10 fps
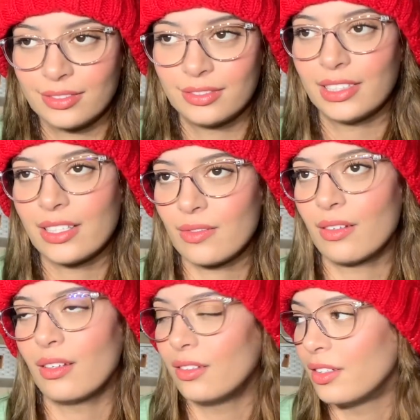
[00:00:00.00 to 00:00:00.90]
That's
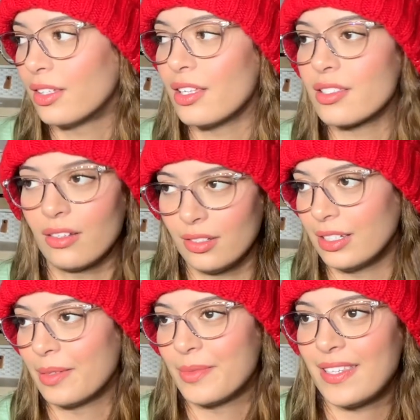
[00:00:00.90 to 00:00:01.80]

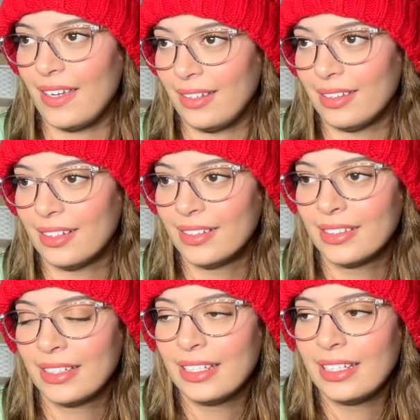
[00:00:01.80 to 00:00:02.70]
all I'm saying.
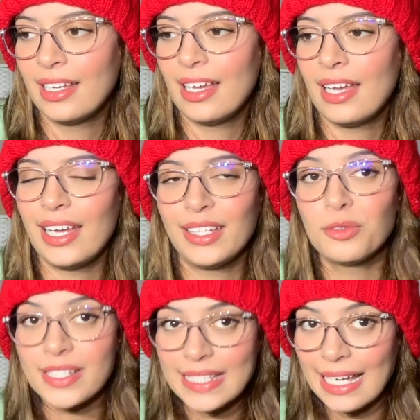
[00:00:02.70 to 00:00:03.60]

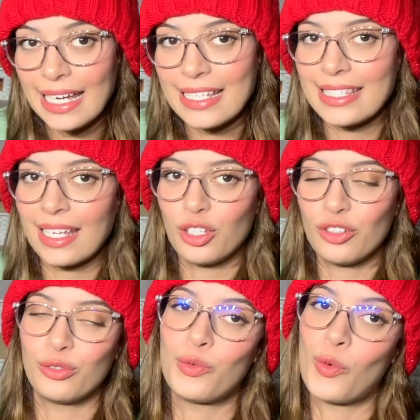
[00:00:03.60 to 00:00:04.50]
Anyways, guys, thank you
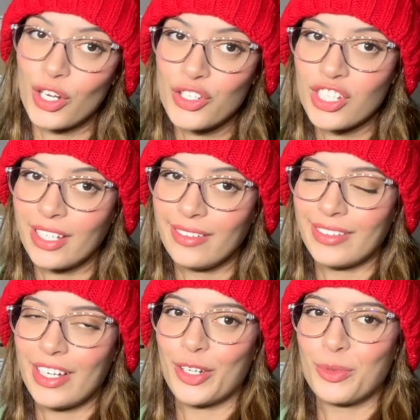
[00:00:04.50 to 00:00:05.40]
for
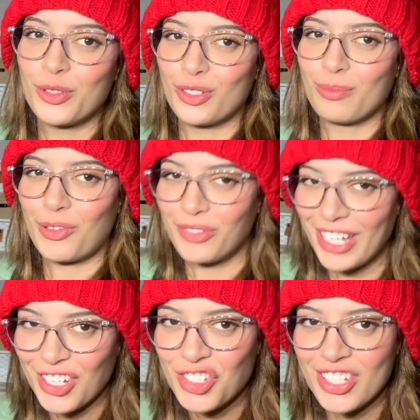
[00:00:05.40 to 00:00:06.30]
watching. I hope you enjoyed my
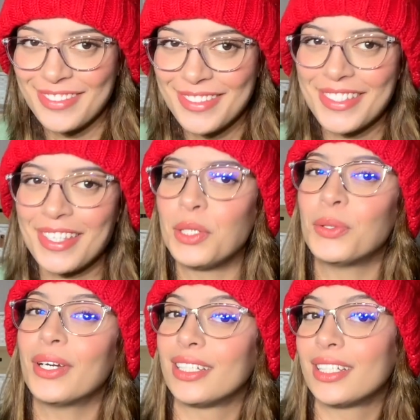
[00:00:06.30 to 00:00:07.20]
reaction. See
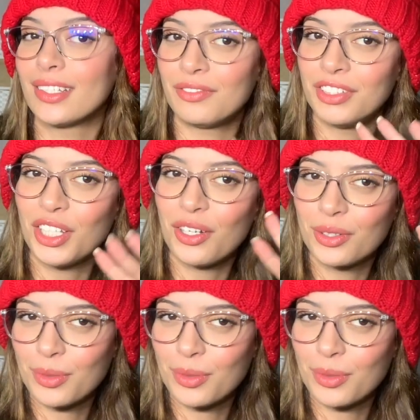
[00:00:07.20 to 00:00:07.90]
you in another video.